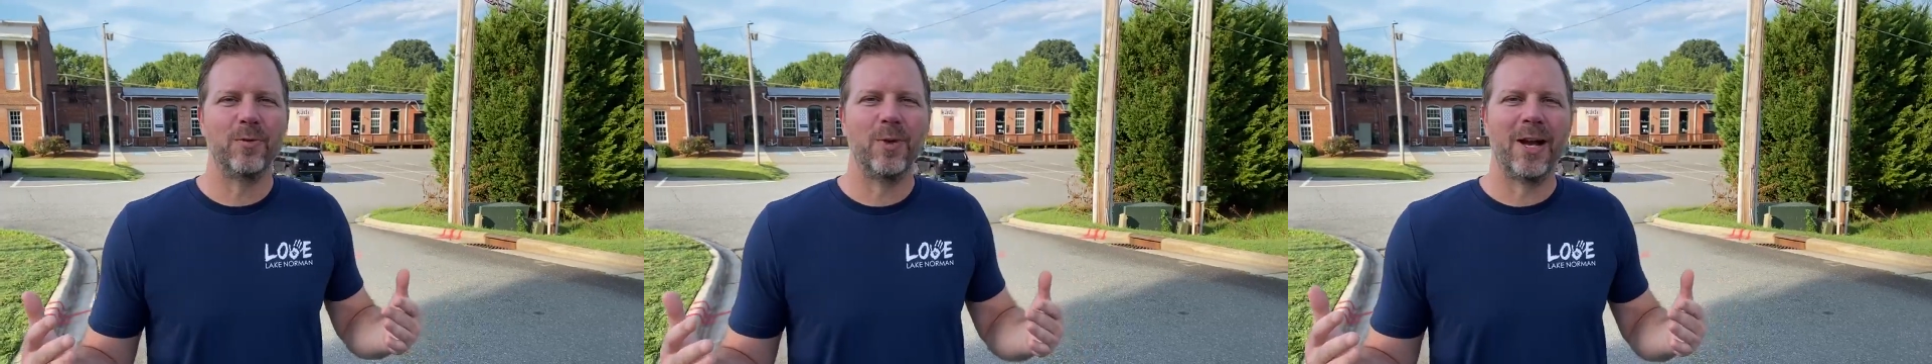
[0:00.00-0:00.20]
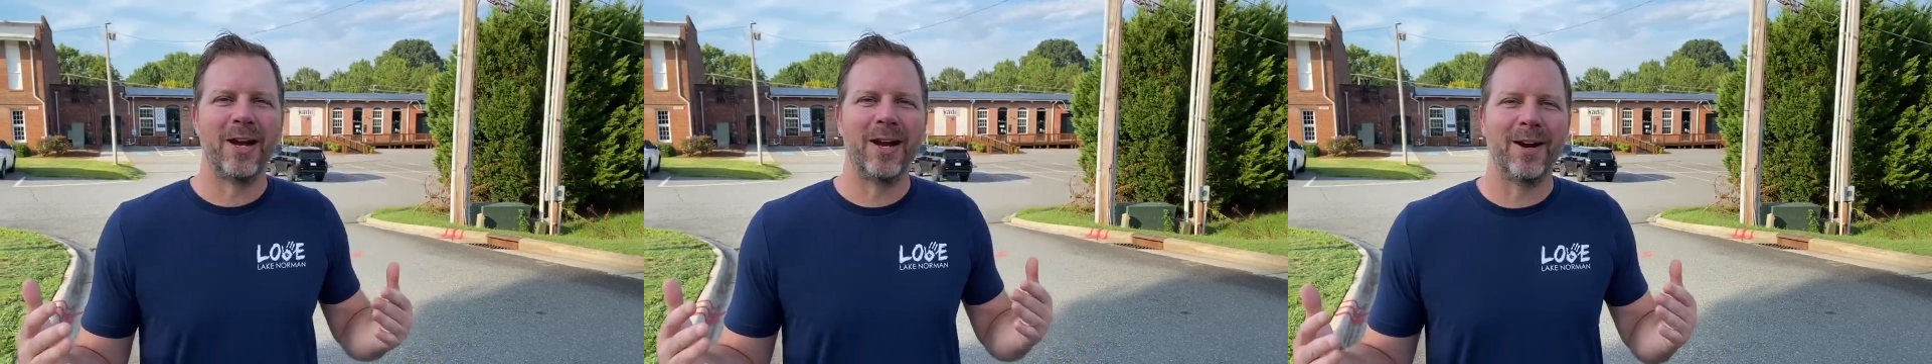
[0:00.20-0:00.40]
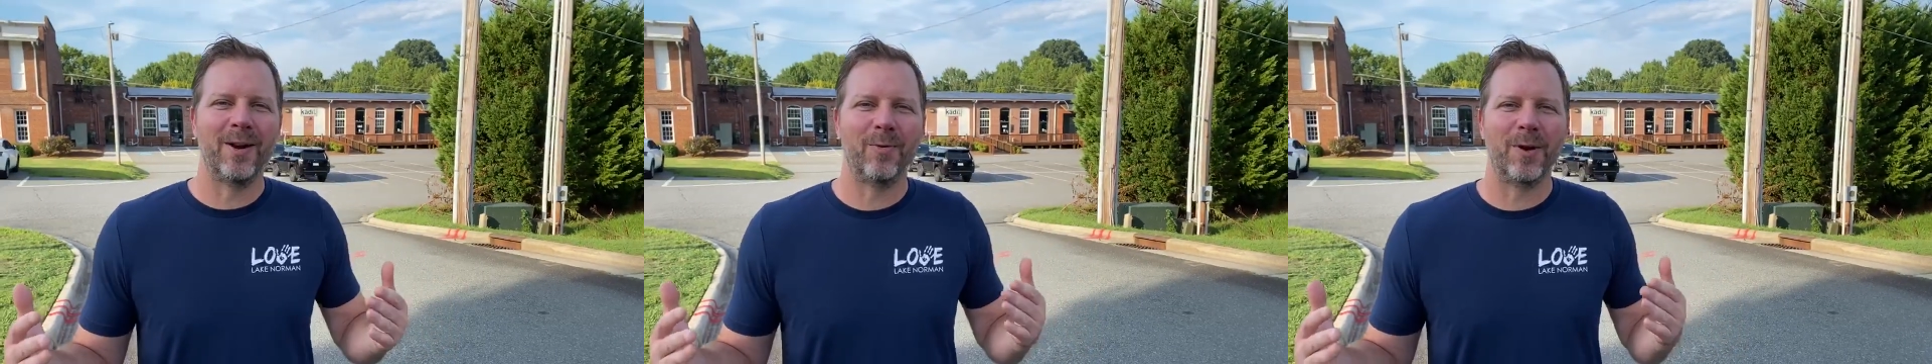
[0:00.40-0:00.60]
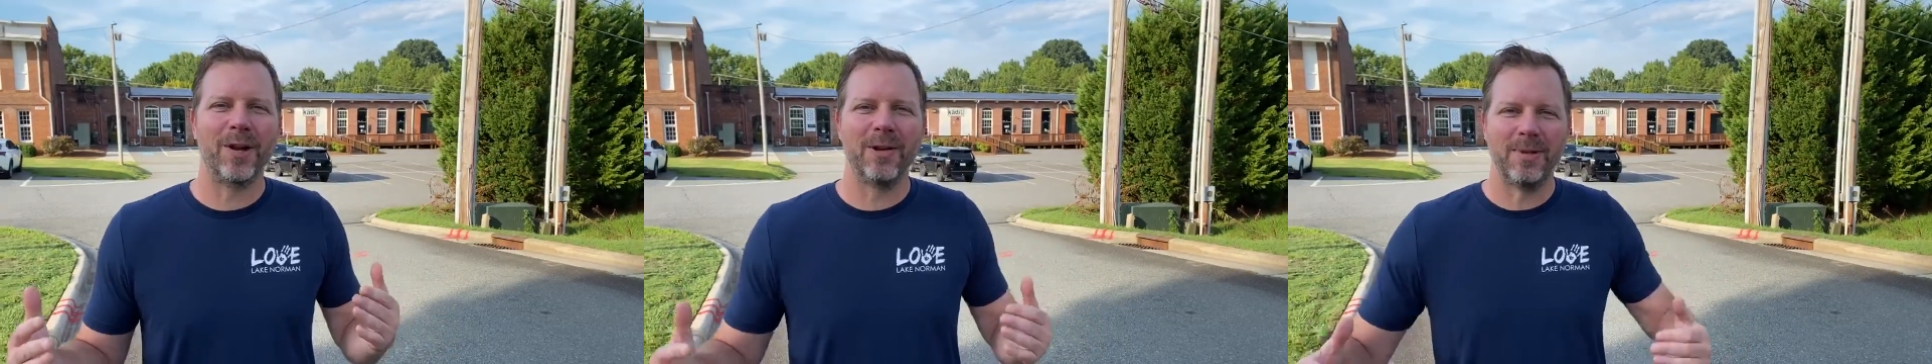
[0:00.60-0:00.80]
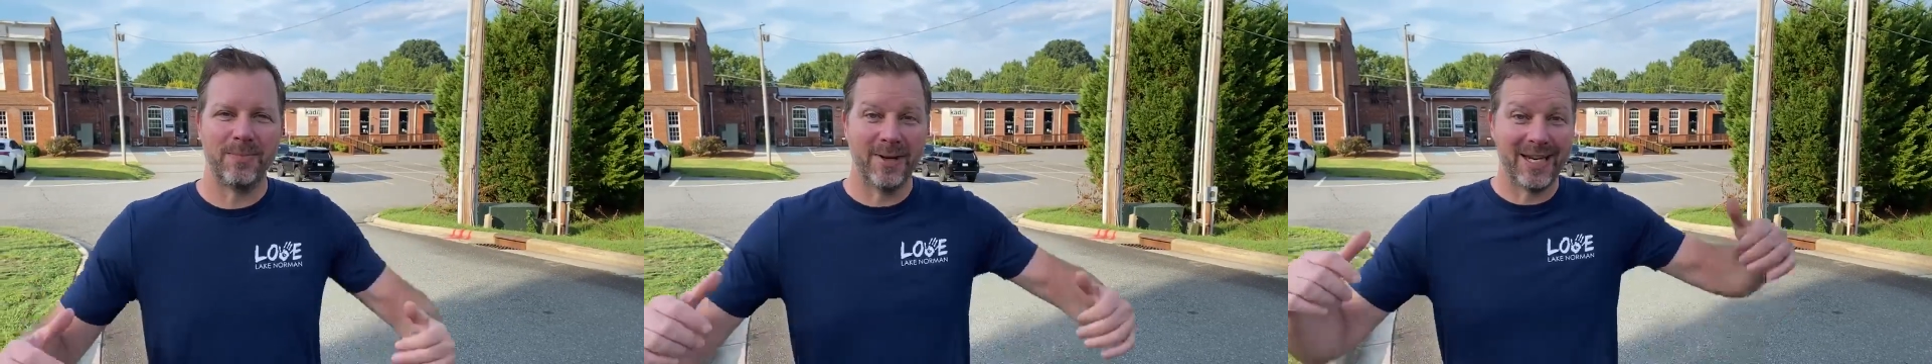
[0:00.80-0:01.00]
where we're going
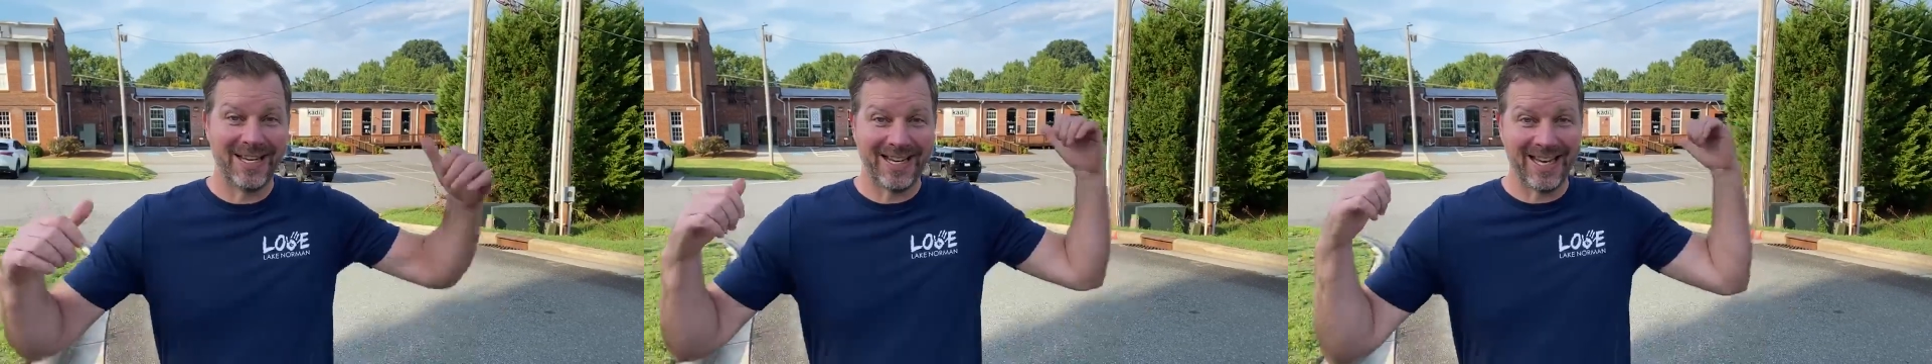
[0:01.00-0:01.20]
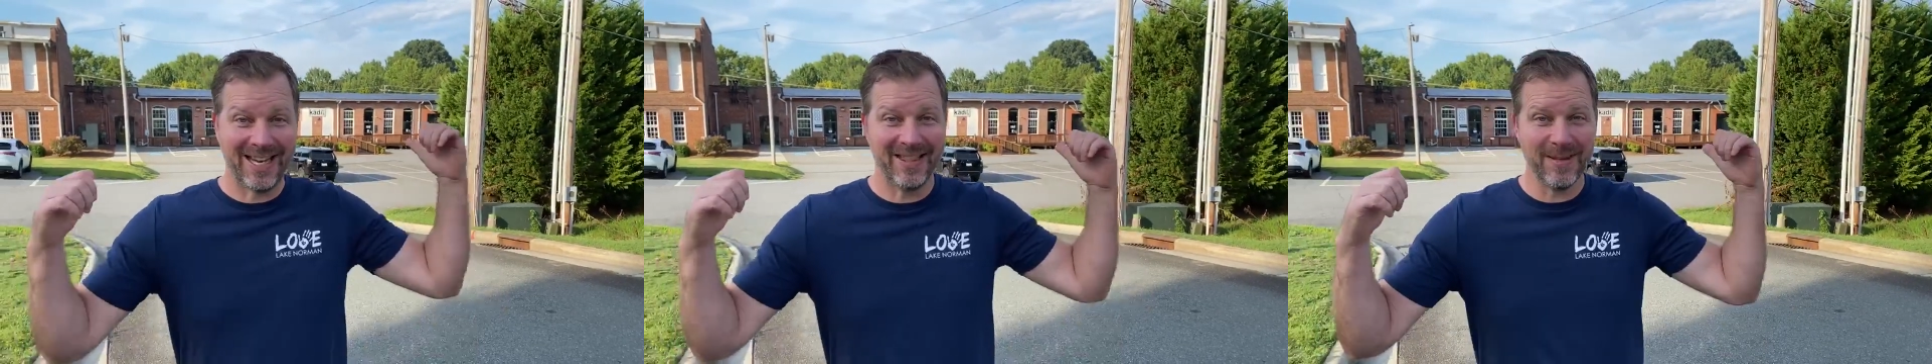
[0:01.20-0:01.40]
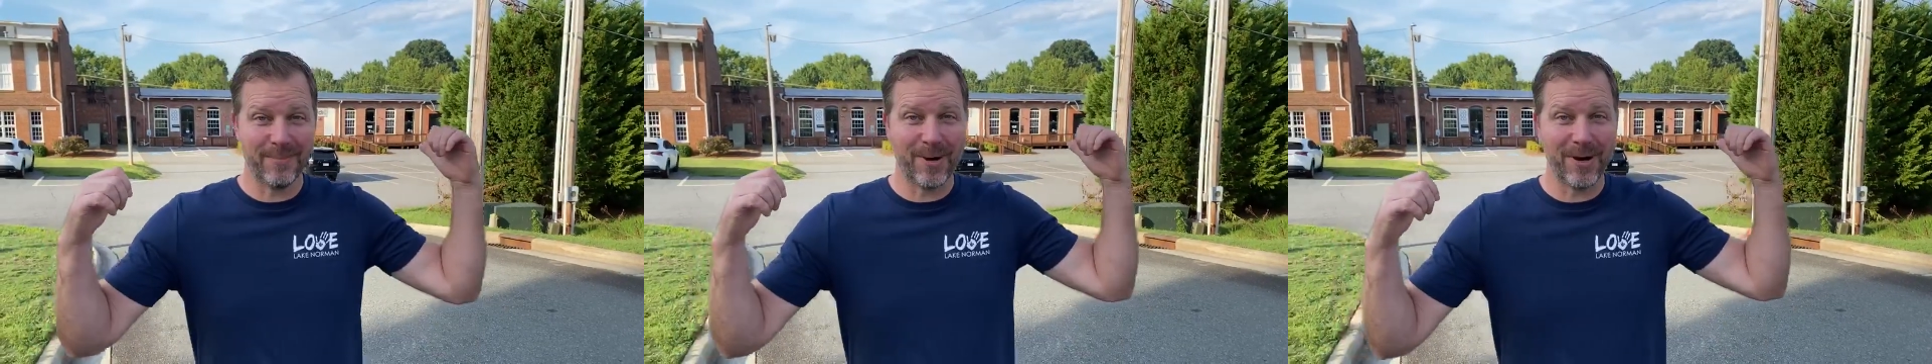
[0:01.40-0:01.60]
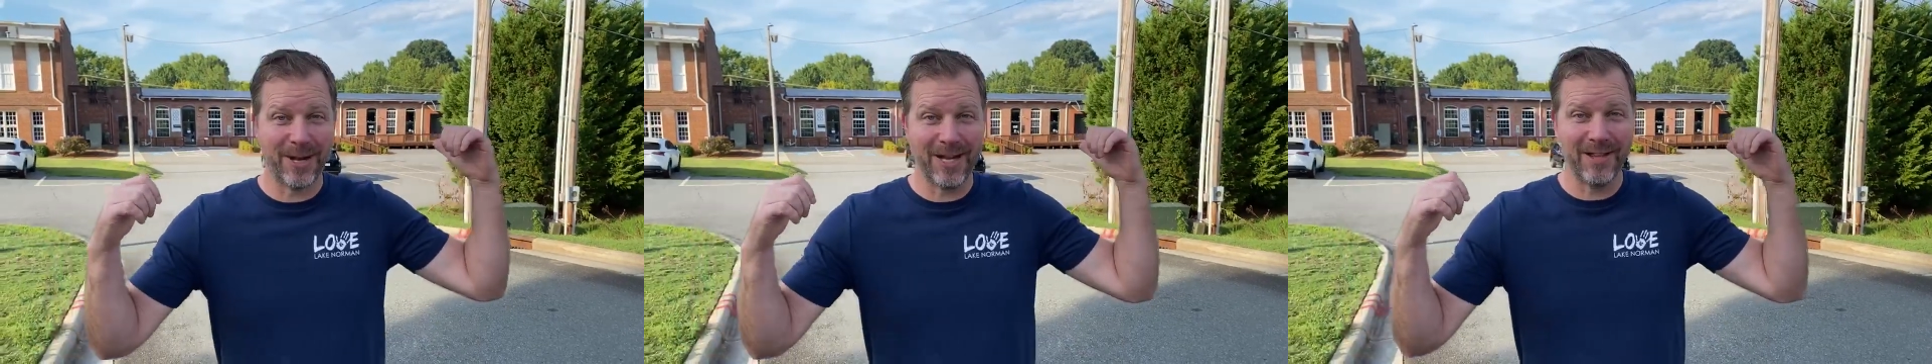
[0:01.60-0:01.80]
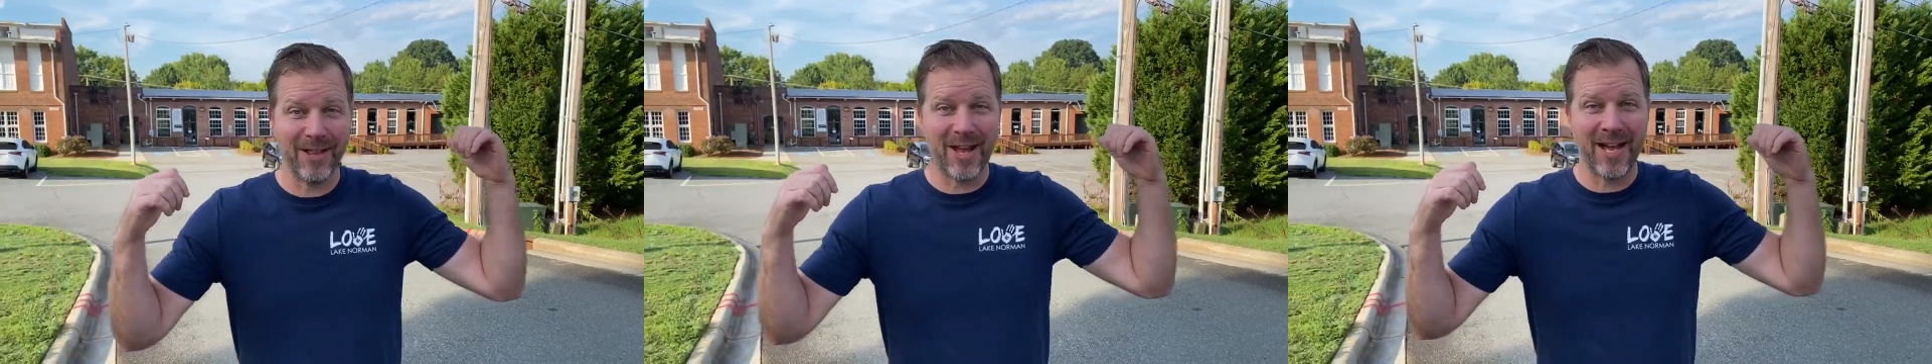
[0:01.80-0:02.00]
to be meeting in the
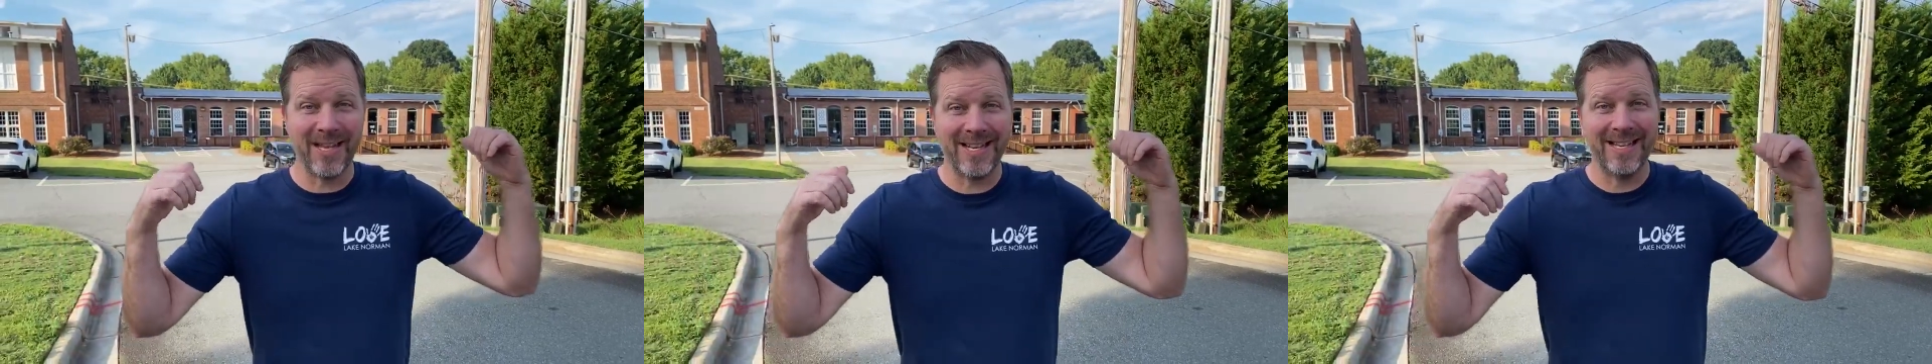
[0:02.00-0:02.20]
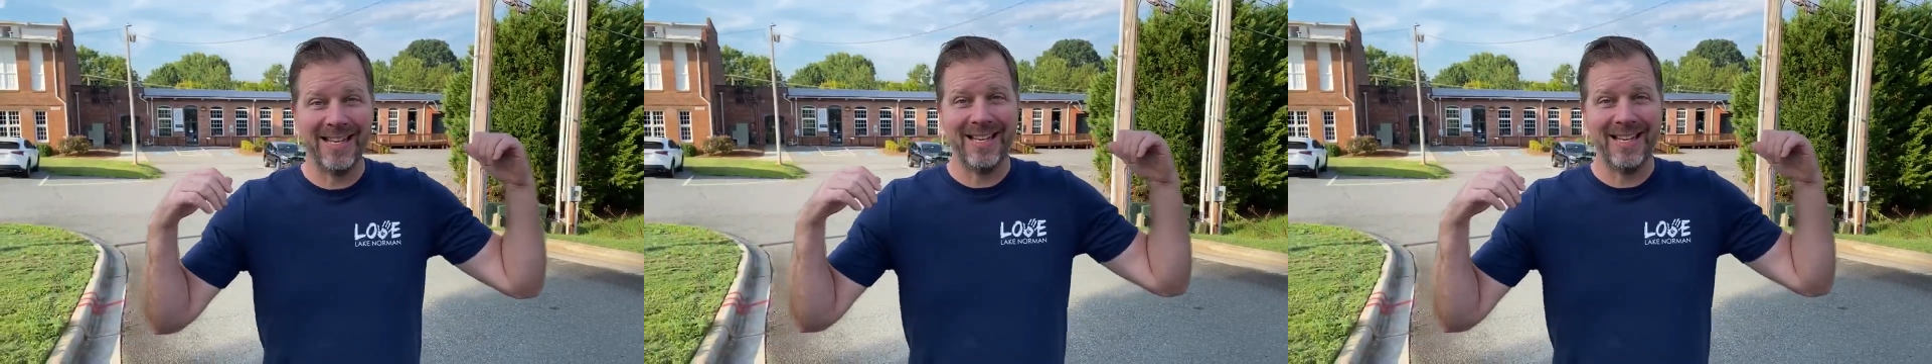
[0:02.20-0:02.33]
parking lot